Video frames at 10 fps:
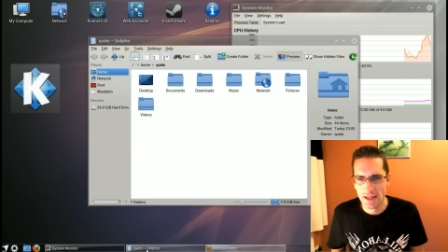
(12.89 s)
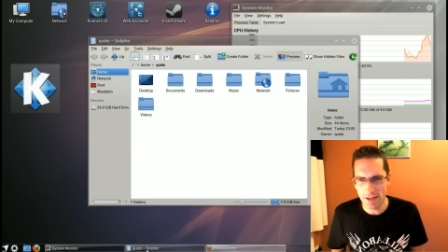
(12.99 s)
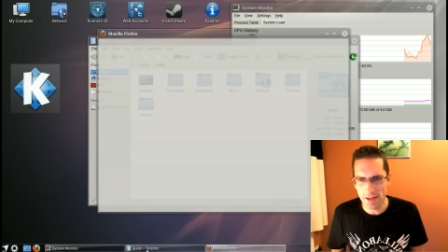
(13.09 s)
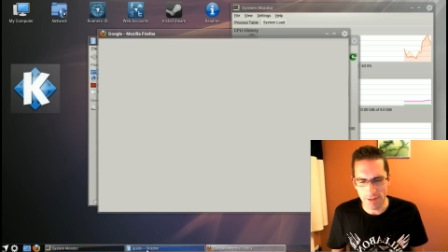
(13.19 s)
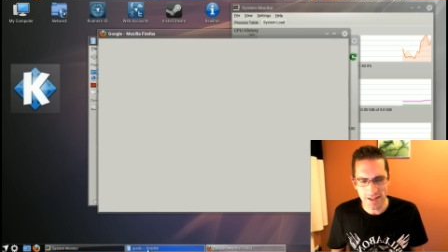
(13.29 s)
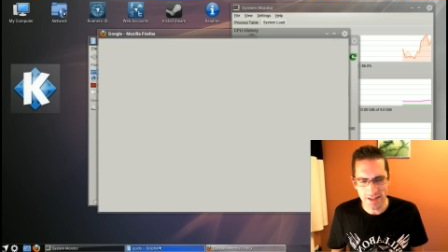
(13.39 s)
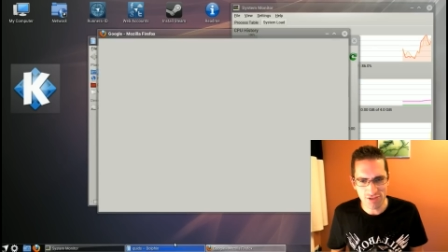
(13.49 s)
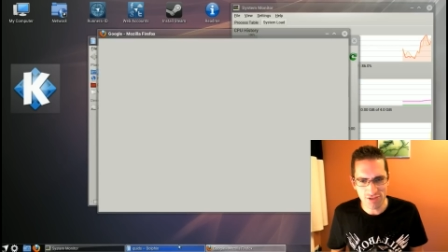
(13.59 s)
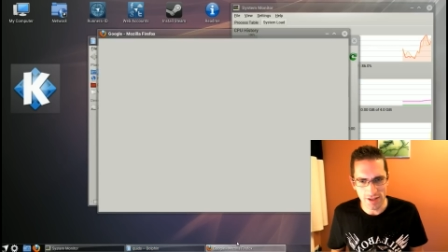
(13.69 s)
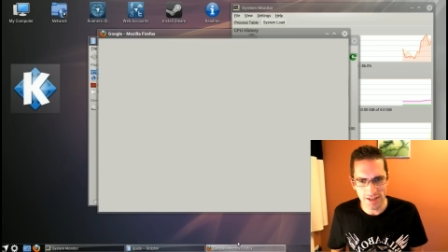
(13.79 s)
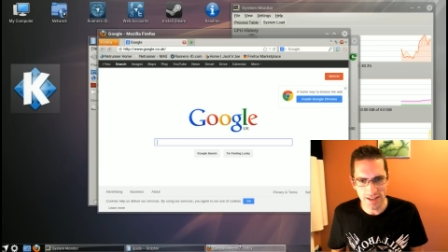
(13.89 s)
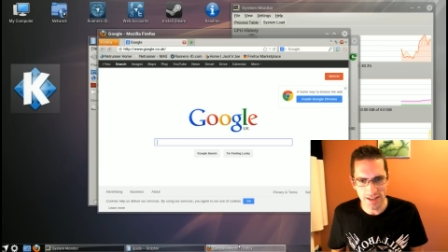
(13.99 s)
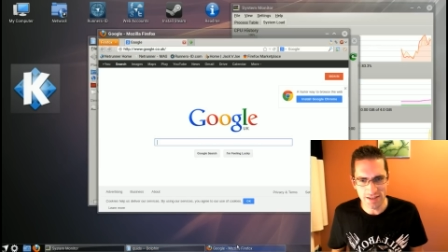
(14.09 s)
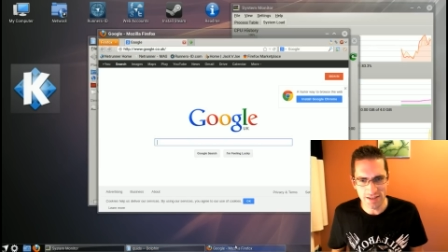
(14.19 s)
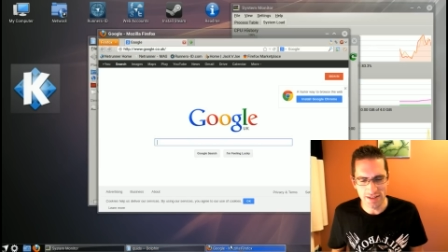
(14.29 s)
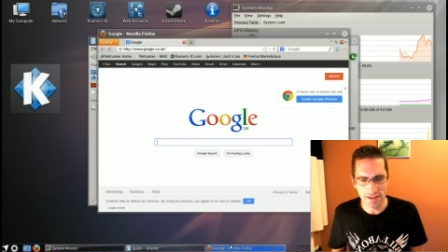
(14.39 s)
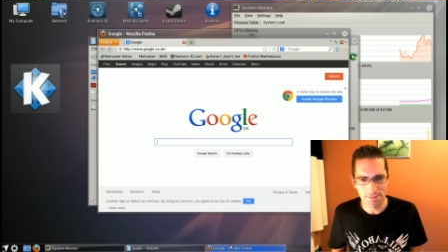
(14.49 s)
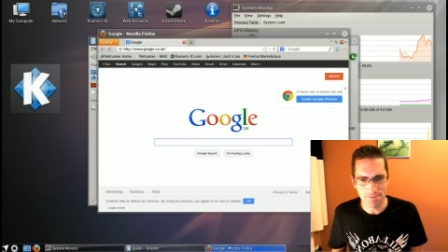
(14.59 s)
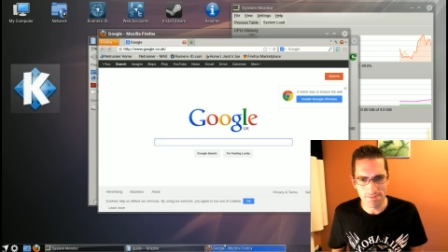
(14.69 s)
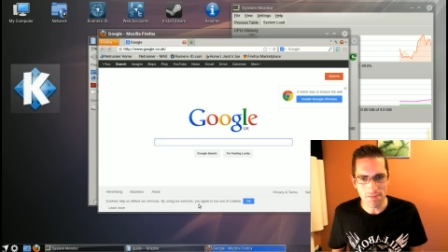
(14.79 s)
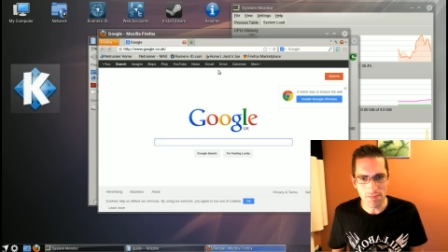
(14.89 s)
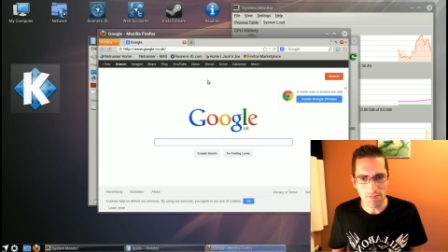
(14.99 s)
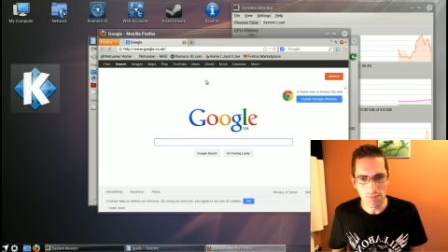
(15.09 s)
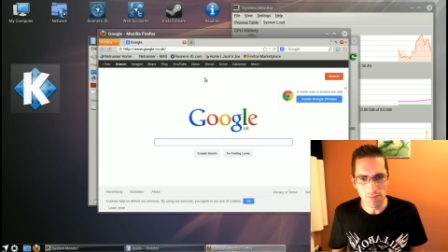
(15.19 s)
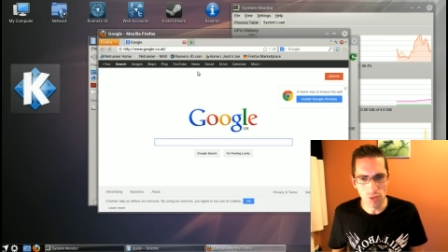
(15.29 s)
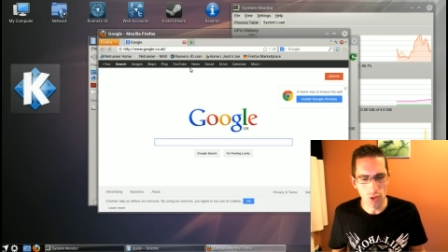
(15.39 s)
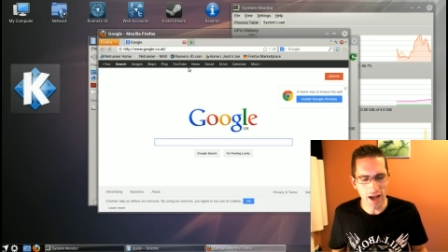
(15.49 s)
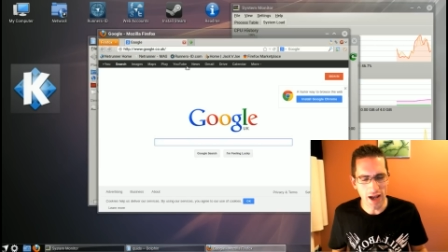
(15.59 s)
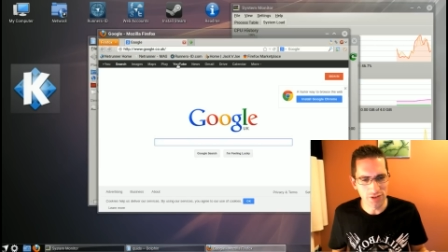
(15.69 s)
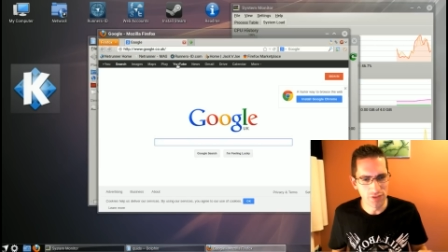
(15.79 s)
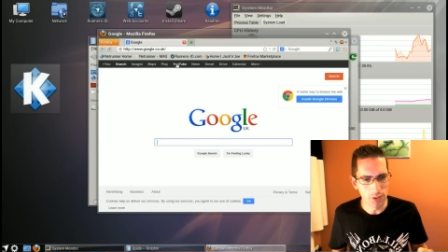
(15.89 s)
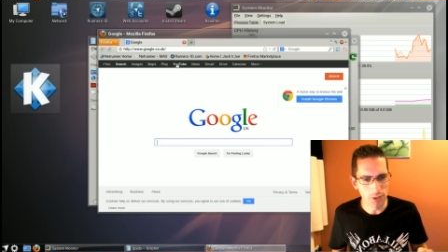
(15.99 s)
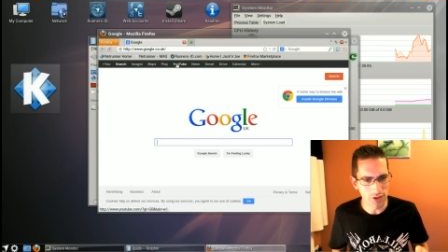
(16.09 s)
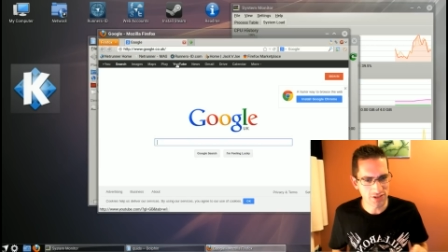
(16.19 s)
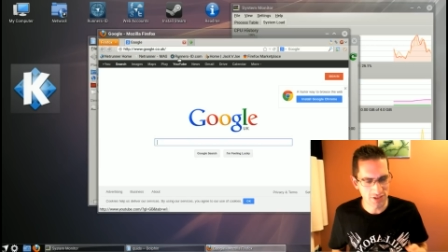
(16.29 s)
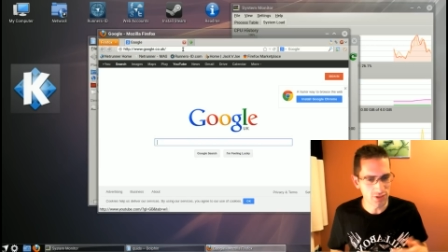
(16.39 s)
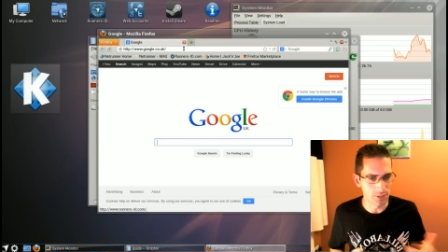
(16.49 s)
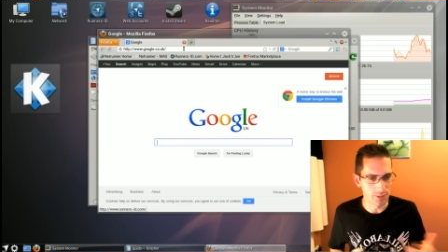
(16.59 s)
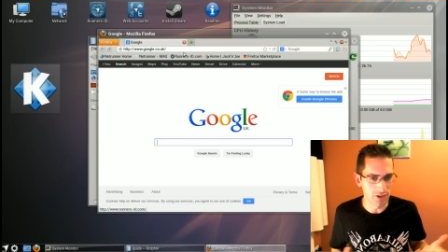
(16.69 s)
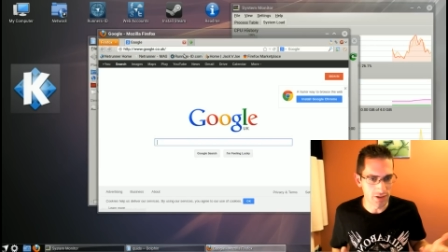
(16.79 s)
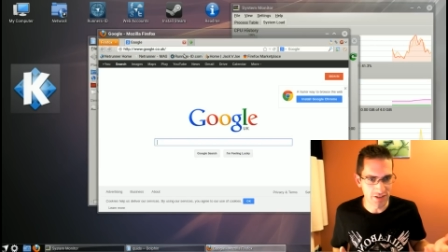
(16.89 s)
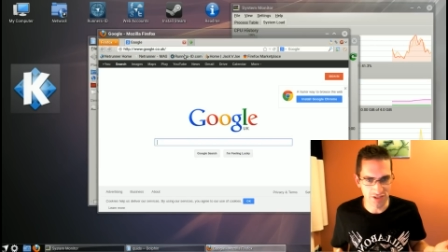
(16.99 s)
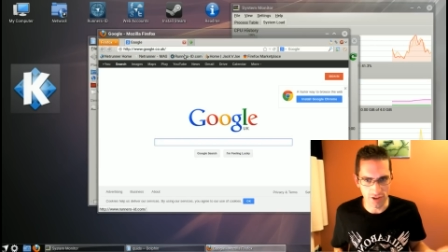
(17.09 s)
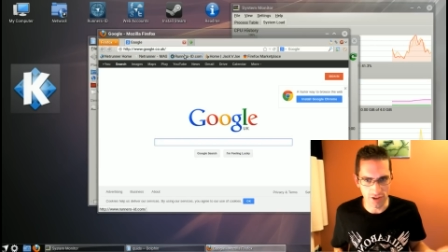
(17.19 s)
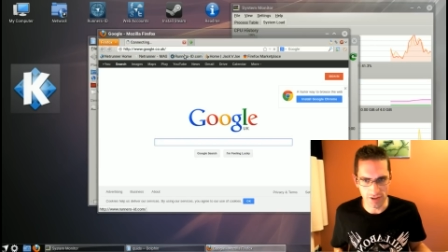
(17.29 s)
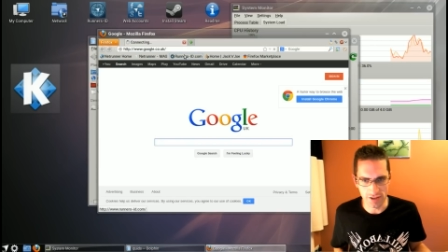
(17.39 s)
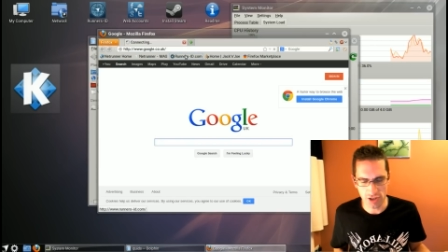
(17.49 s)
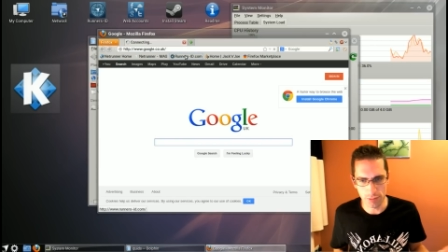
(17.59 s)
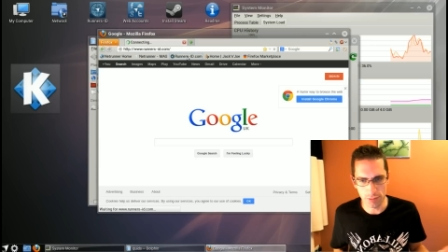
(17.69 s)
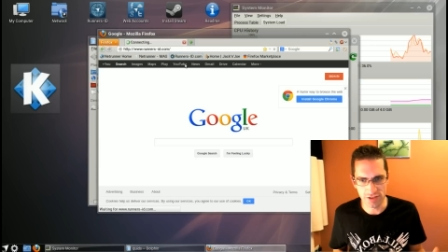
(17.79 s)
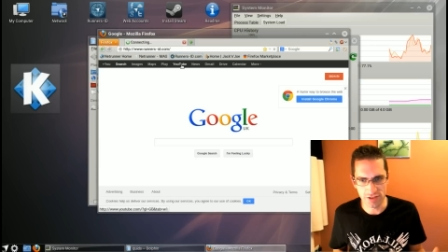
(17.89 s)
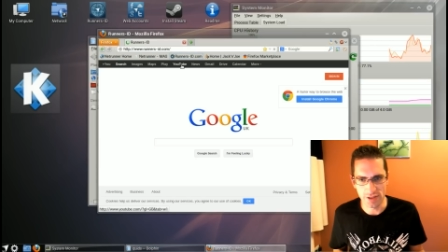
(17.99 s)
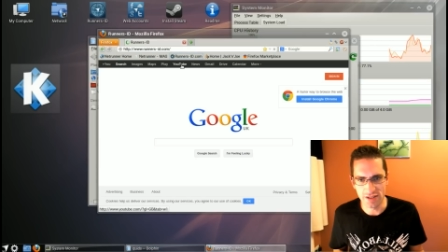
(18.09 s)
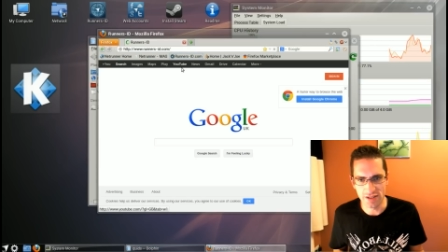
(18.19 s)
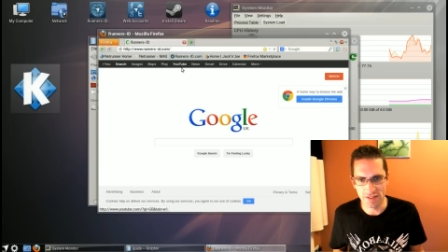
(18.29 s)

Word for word: But anyway, Netrunner is a more out-of-the-box usable distro than Kubuntu is.